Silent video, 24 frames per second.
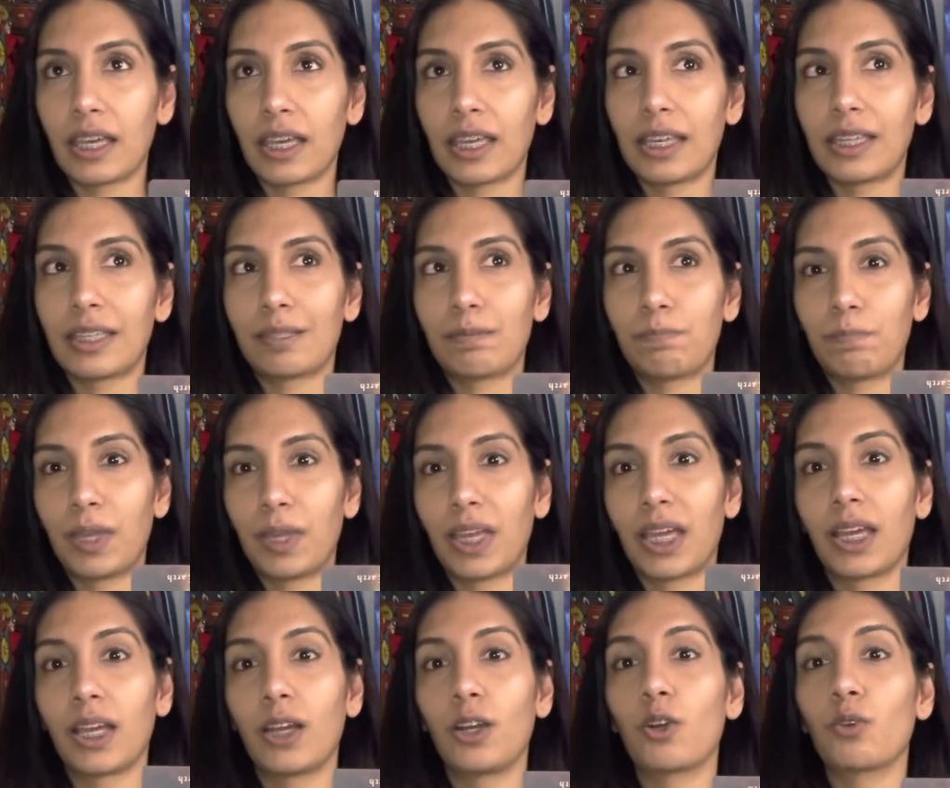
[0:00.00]
is
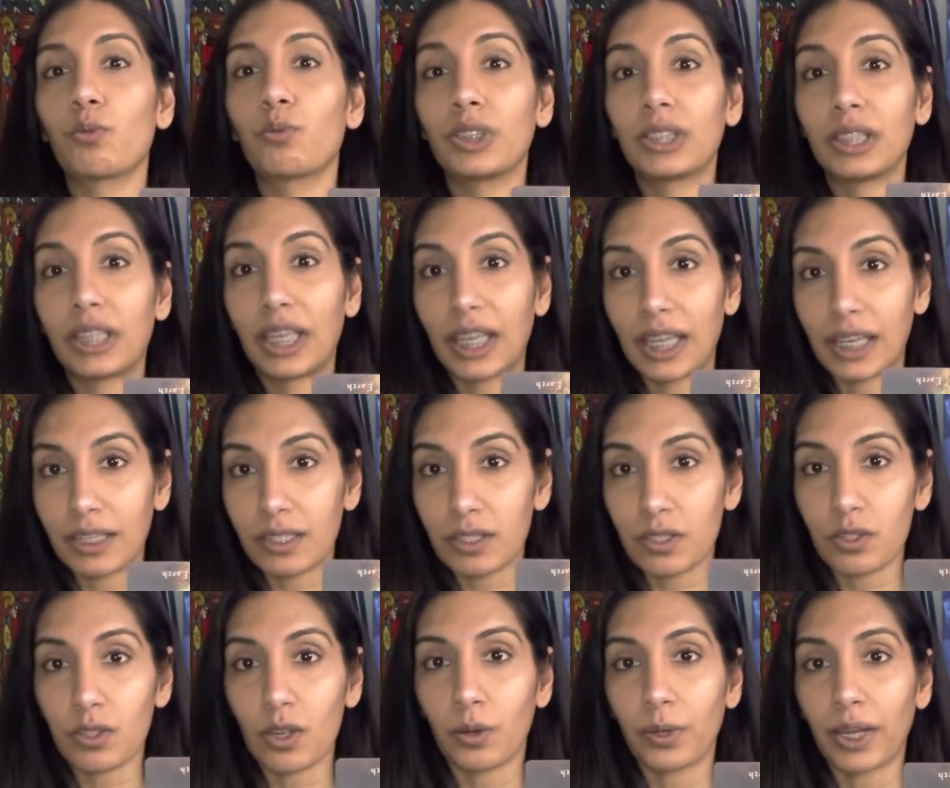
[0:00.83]
being
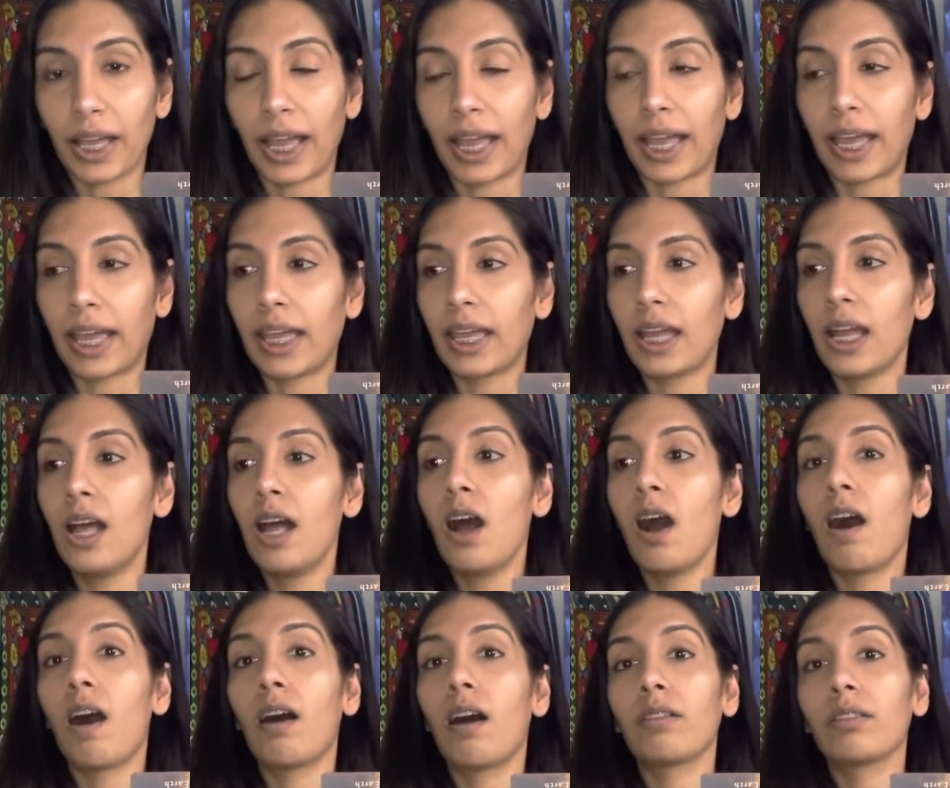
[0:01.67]
released, okay?
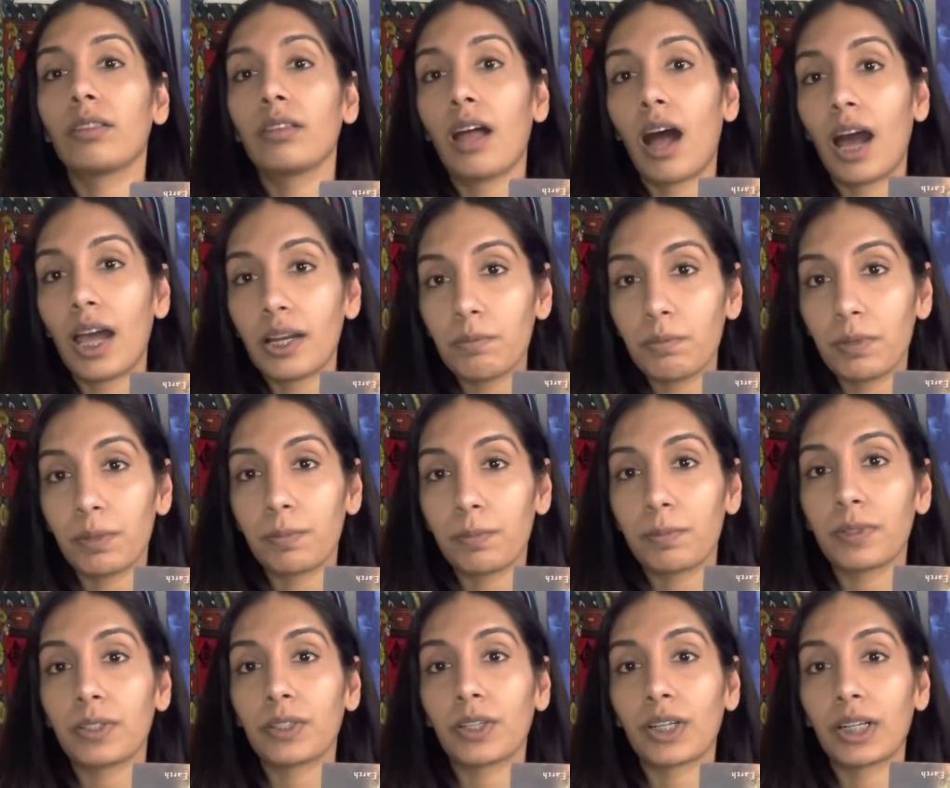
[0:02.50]
A lot of
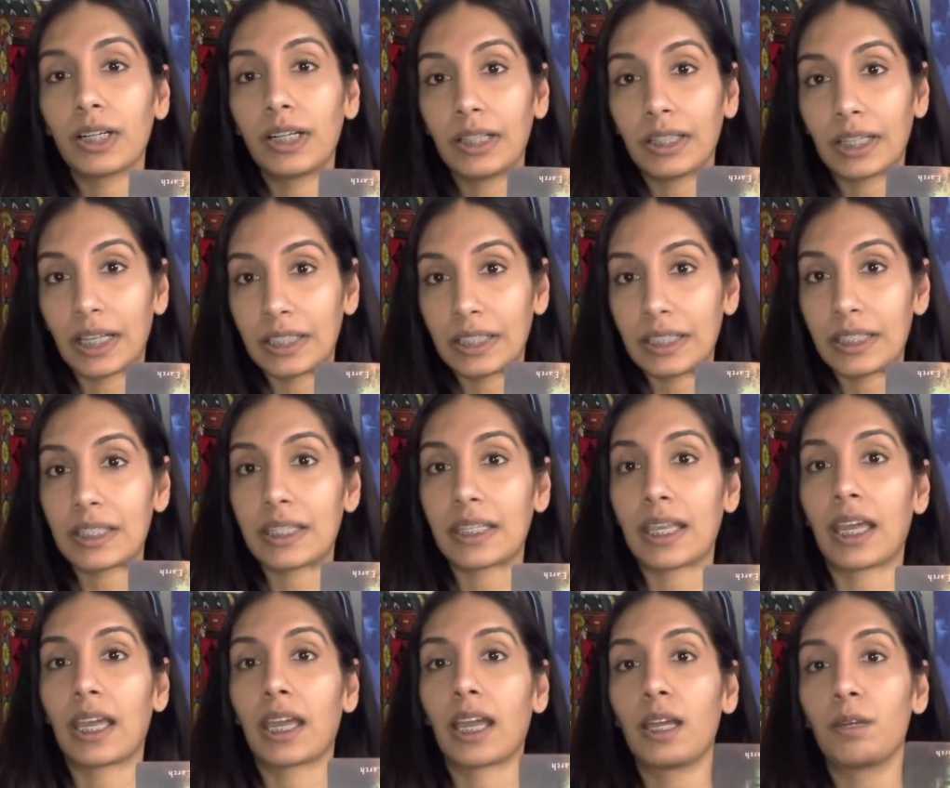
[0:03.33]
people are
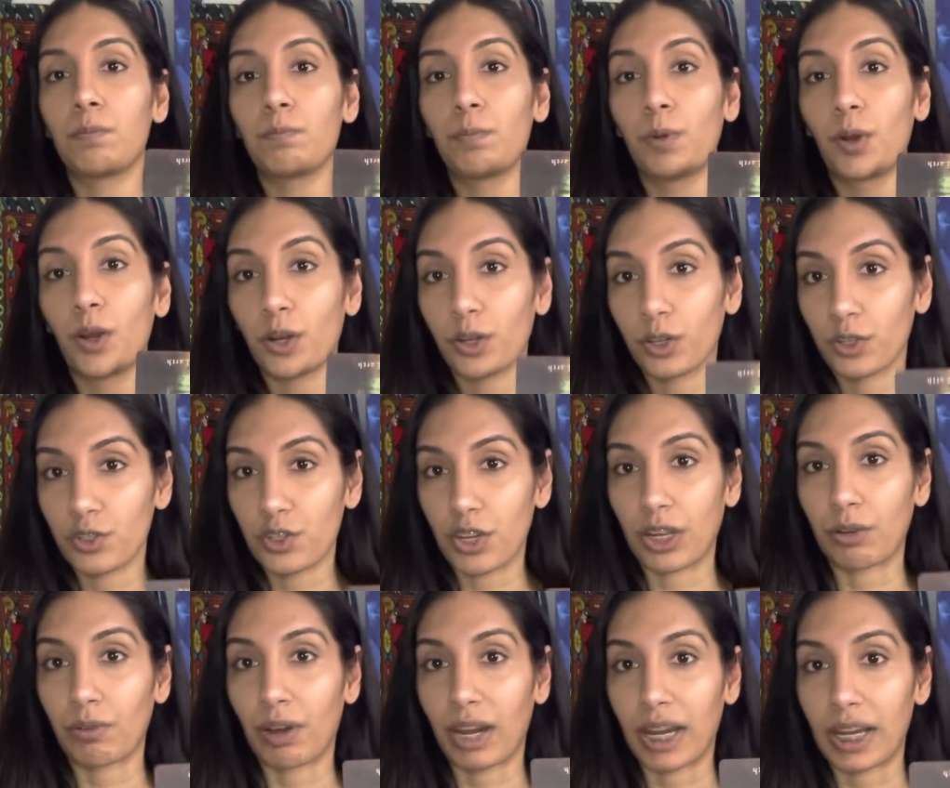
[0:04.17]
cleansing and
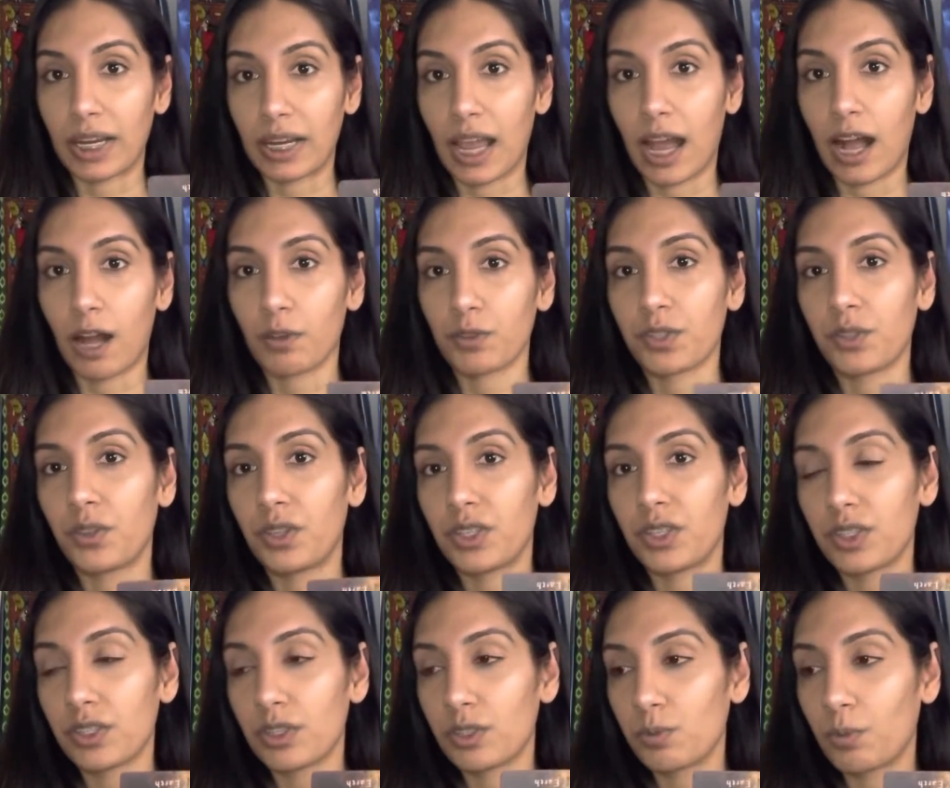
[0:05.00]
purging right now, so
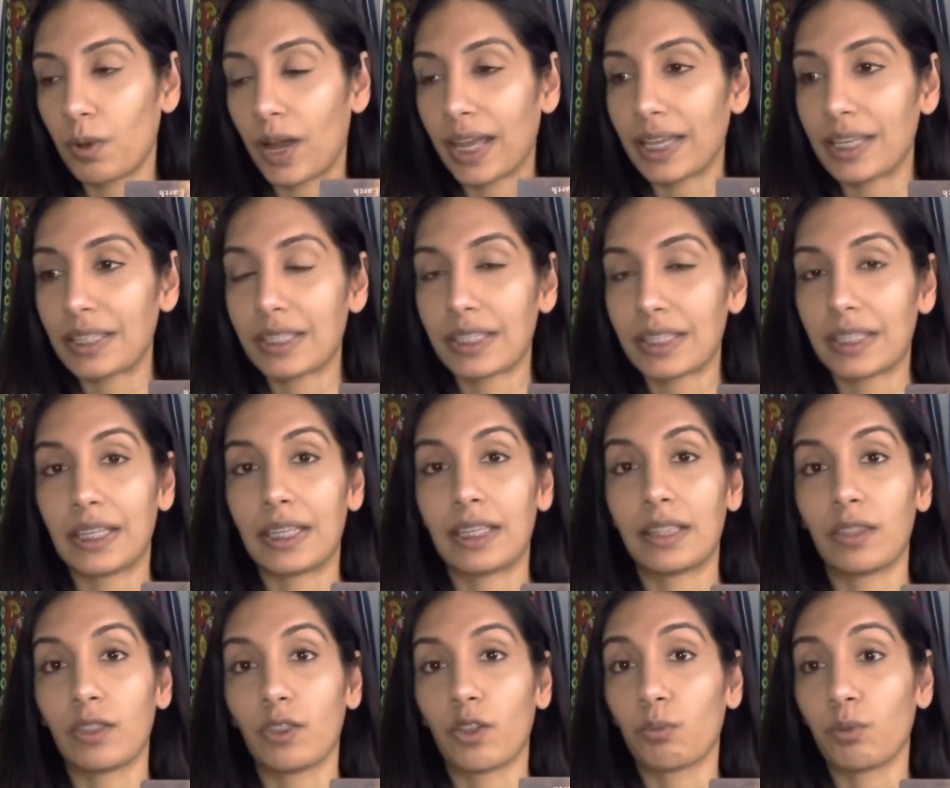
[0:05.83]
this is why it's
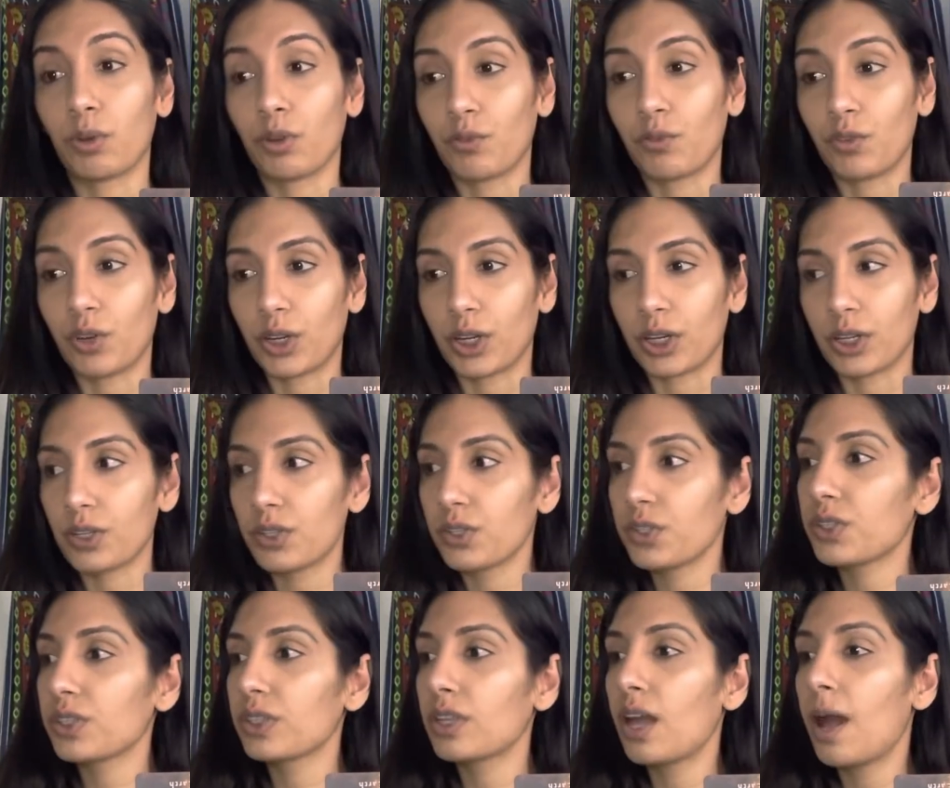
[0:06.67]
in the
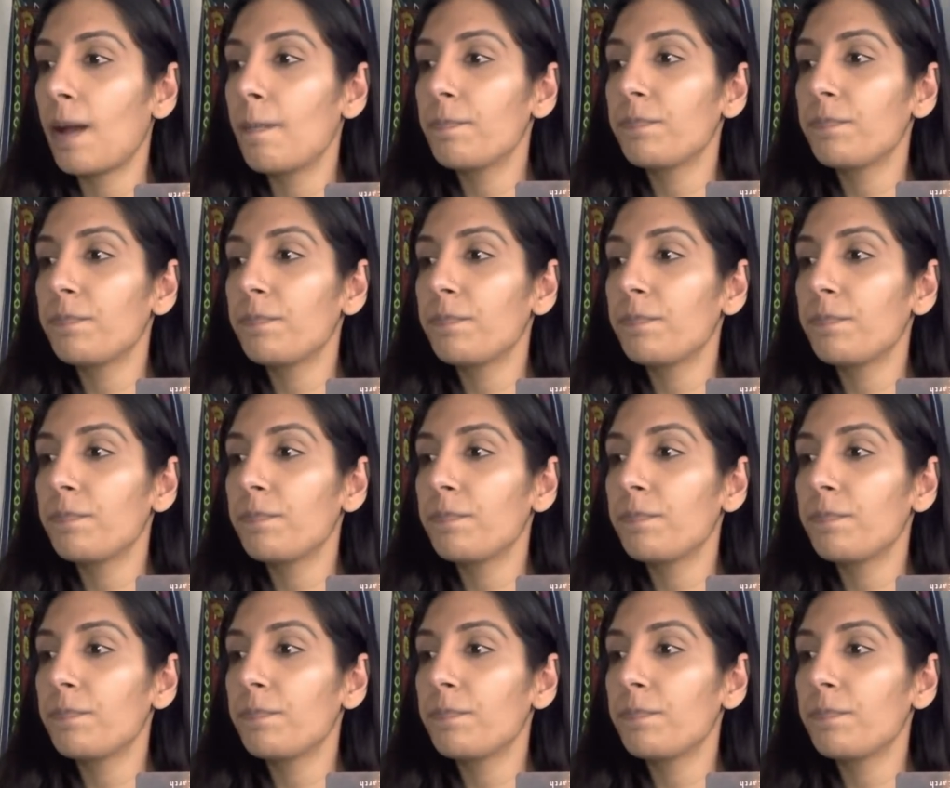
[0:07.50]
reverse.